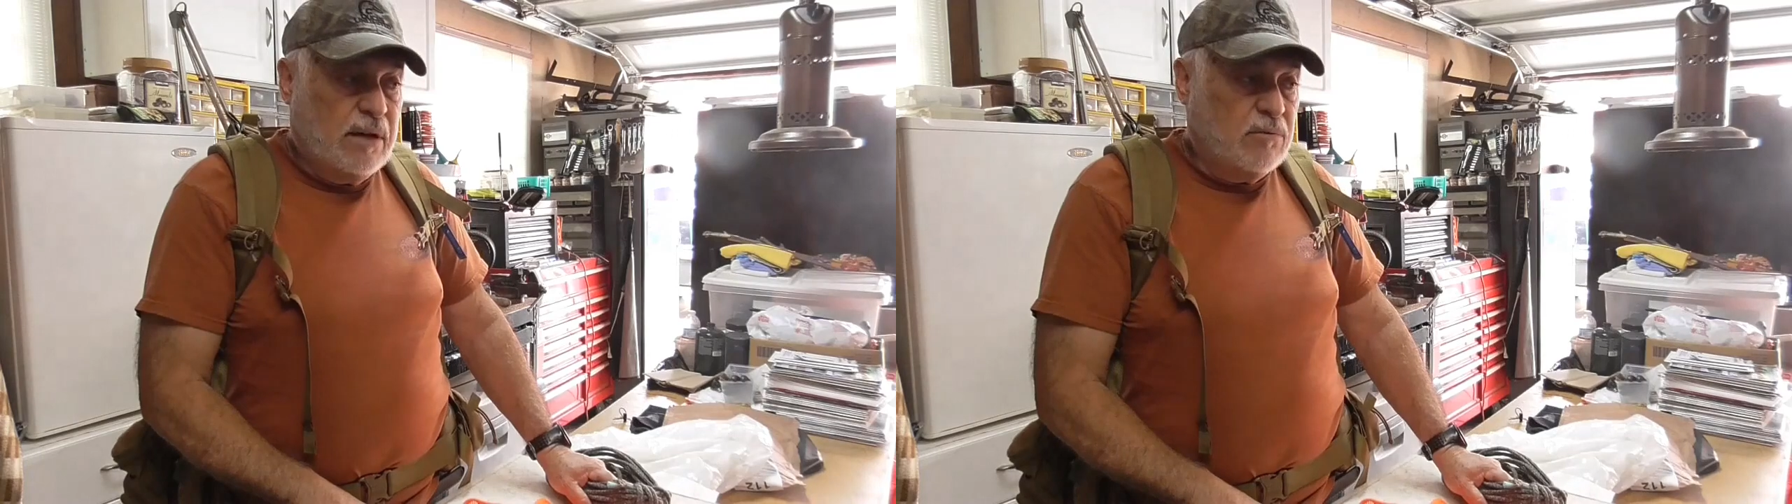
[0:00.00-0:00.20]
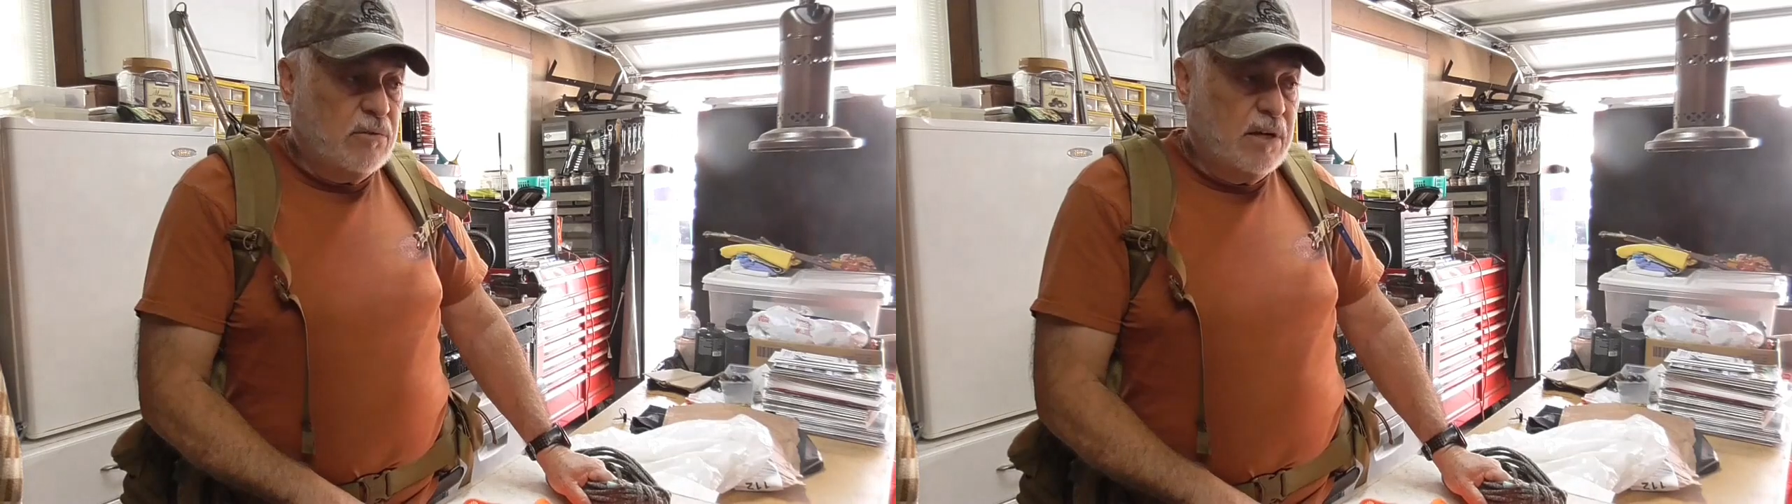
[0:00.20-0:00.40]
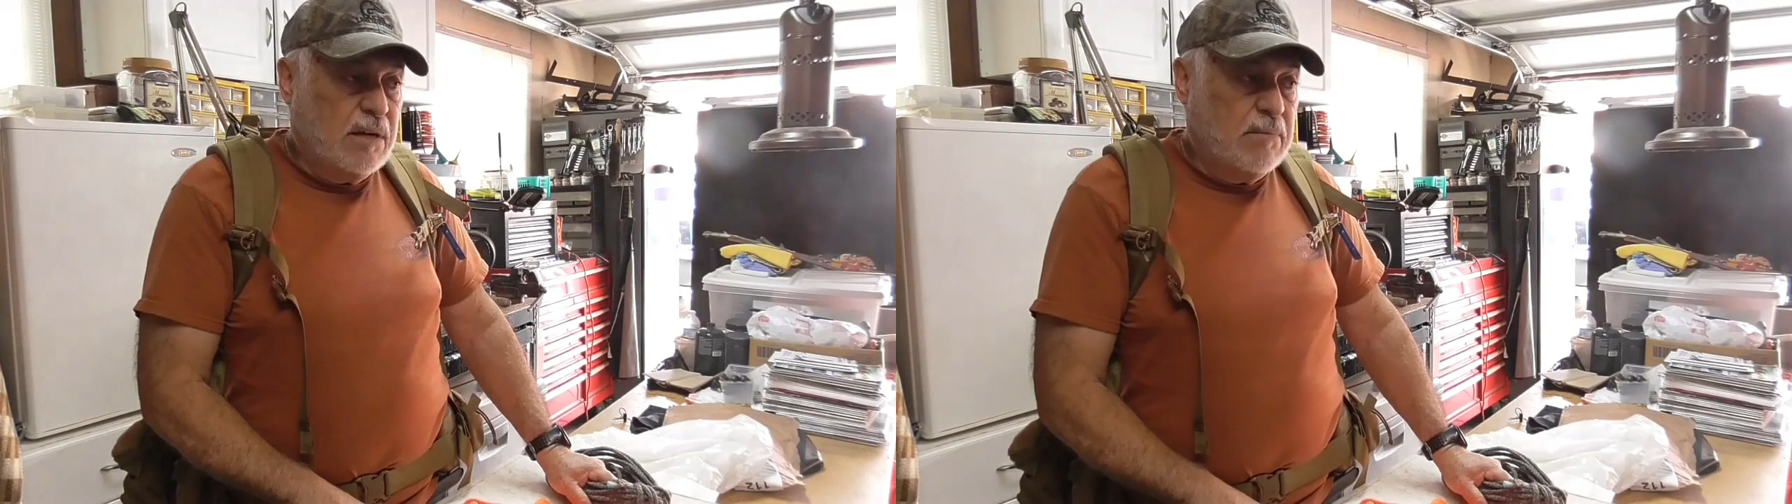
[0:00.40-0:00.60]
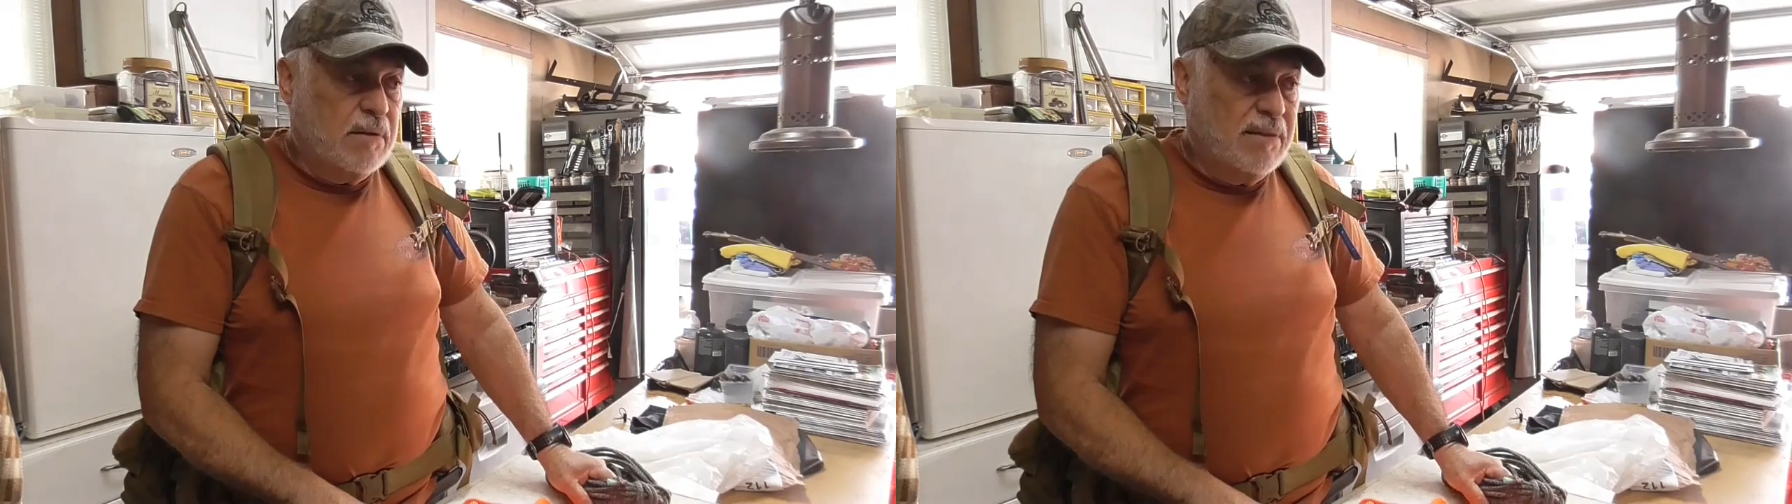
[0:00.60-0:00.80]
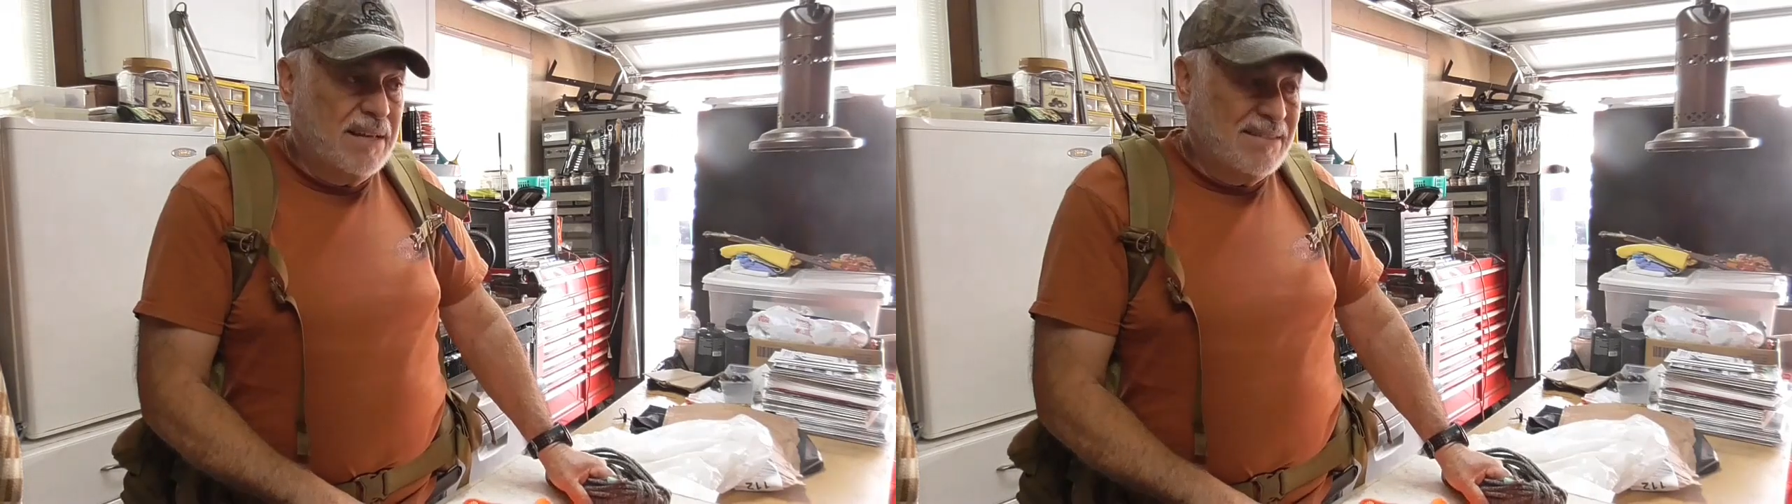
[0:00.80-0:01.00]
to think
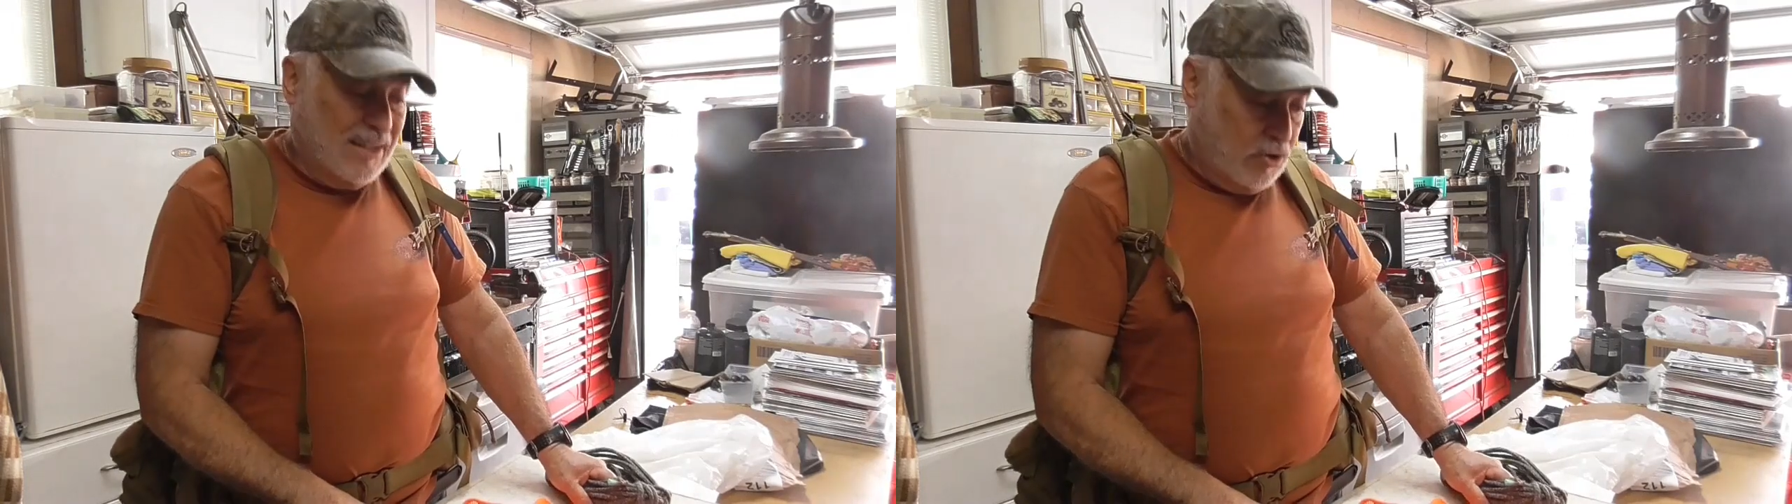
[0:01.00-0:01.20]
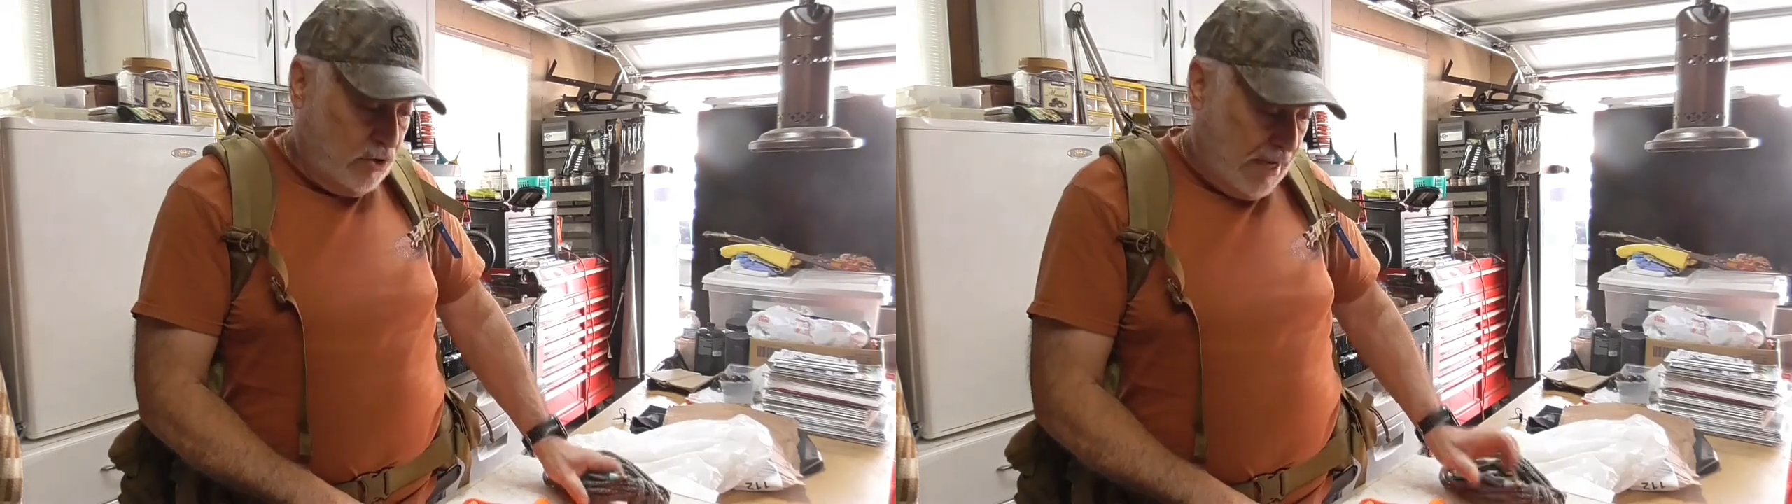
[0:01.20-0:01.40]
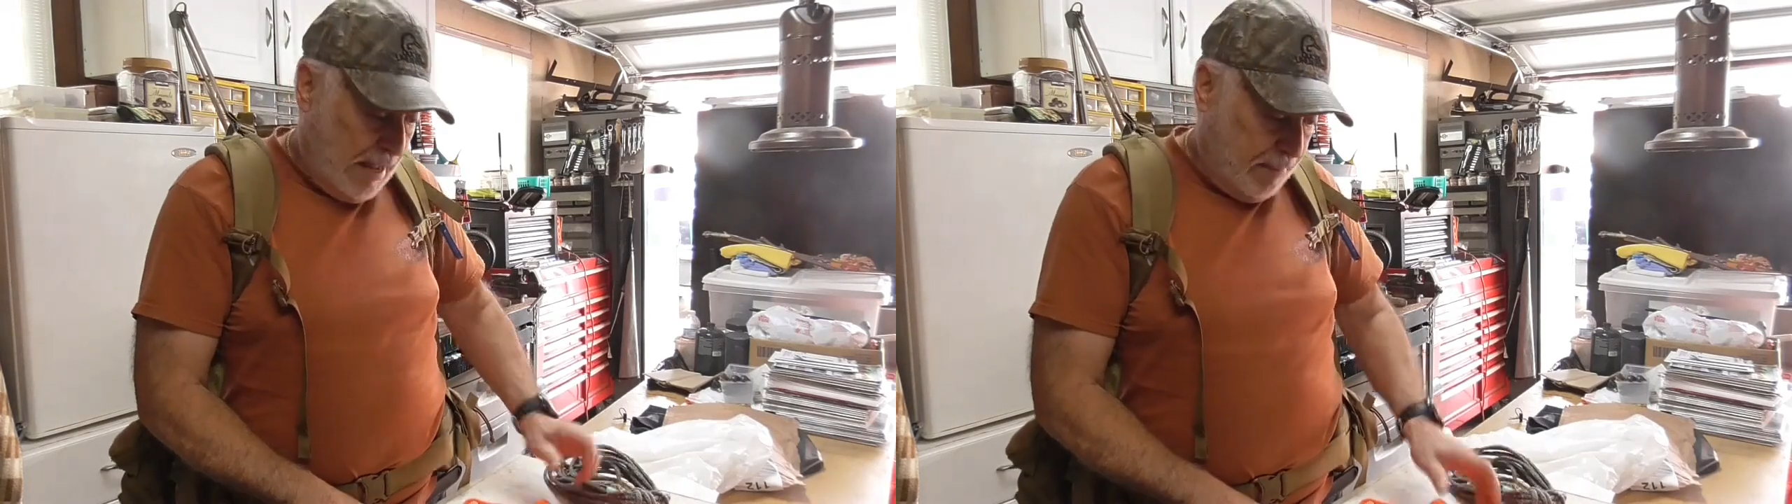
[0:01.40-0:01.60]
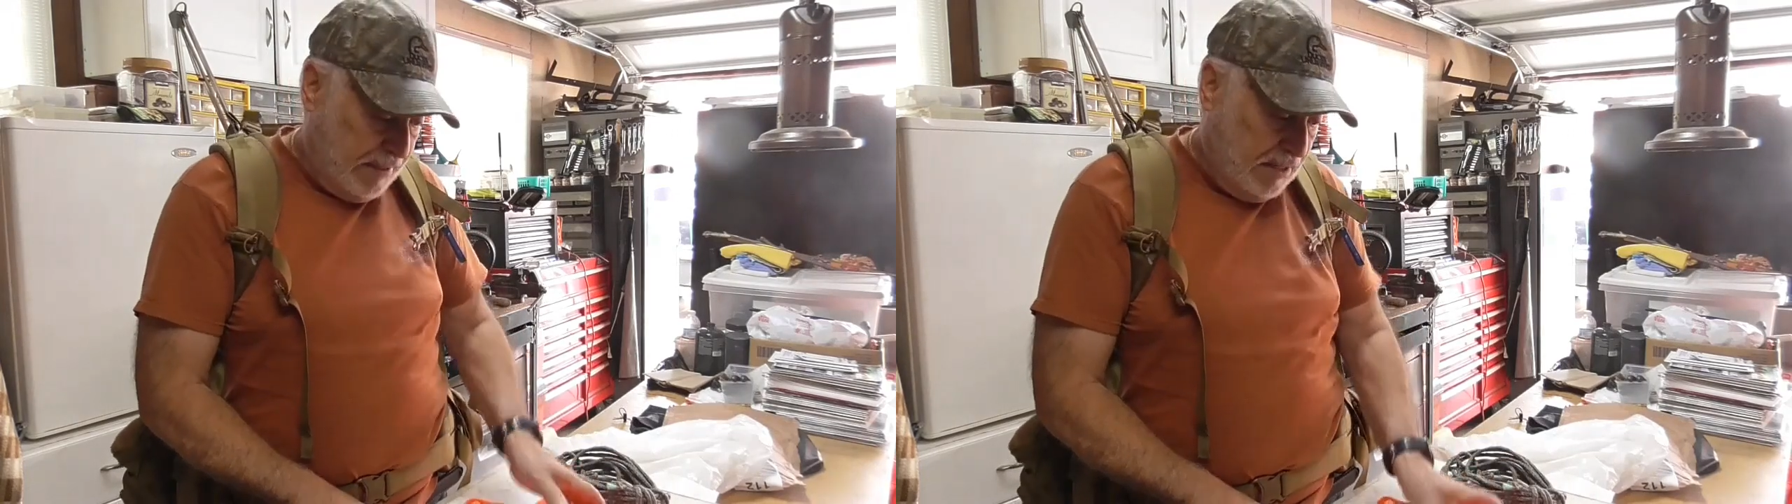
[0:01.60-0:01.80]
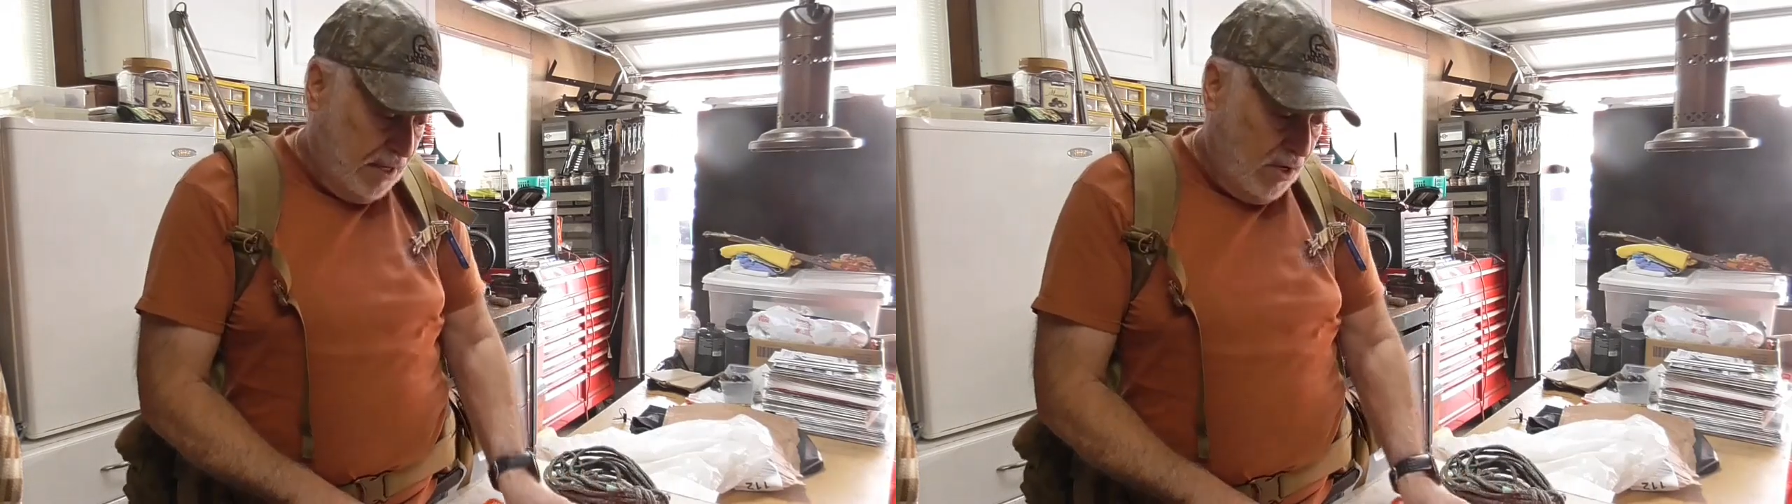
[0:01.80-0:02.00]
about things that could happen.